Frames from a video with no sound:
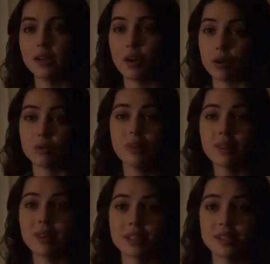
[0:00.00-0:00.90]
know that
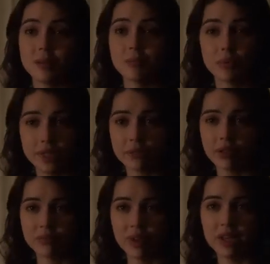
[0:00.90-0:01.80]
things seem pretty
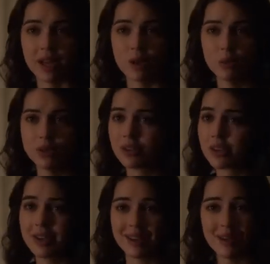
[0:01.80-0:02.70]
grim right now, but they're
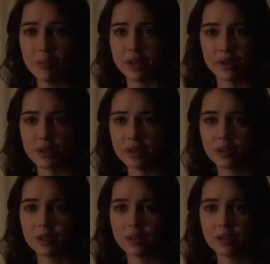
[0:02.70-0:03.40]
gonna get better.